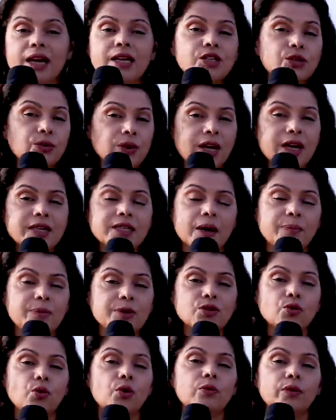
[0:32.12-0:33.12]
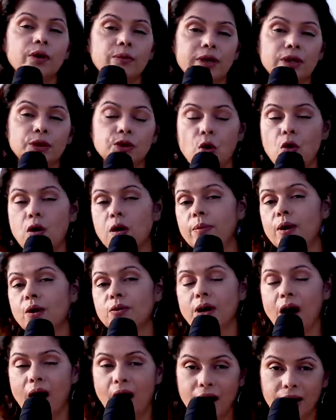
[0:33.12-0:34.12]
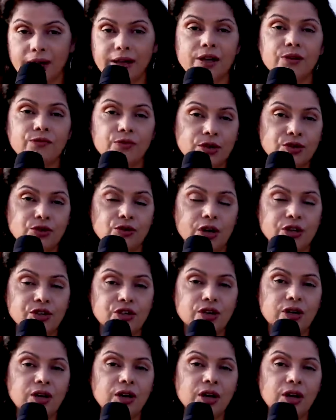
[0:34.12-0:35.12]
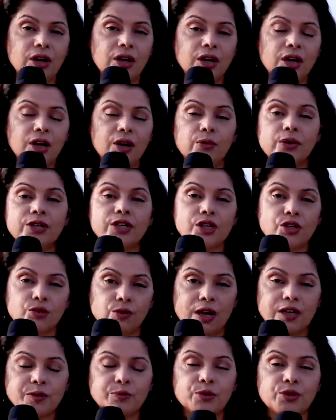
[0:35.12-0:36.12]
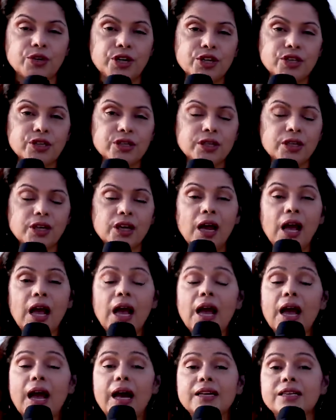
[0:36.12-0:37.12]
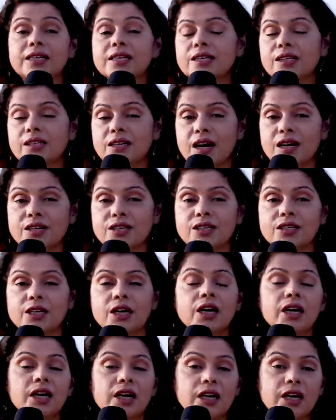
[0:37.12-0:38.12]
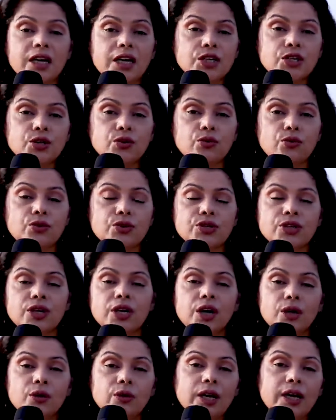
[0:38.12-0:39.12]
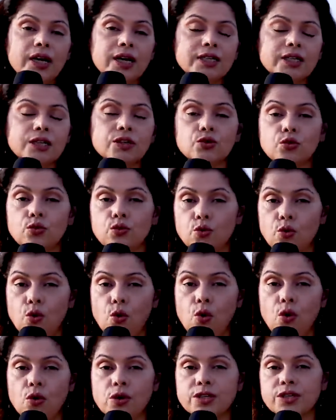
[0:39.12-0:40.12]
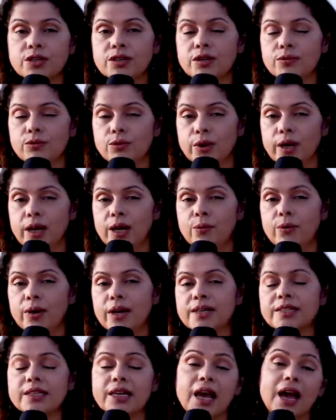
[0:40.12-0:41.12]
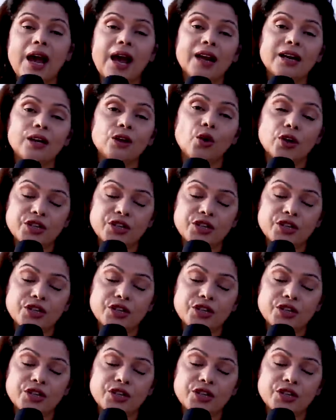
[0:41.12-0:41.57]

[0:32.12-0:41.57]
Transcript: In today's episode, we will talk about hard infrastructure, which is transportation, and discuss issues relating to roads, railways, and